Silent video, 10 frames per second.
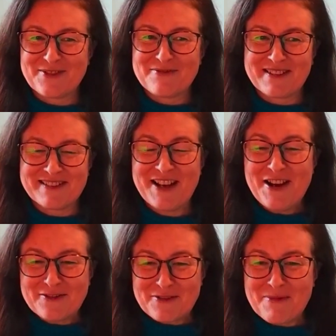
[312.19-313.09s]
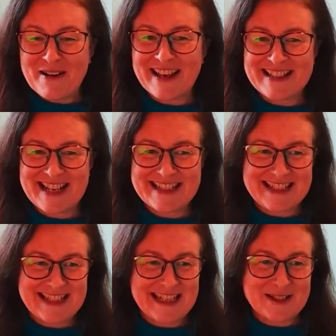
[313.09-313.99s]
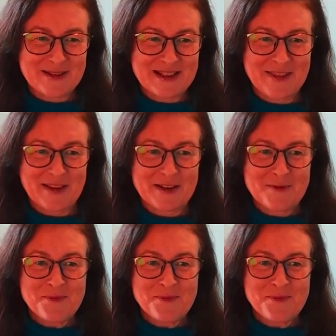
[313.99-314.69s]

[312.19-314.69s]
from one identity to another.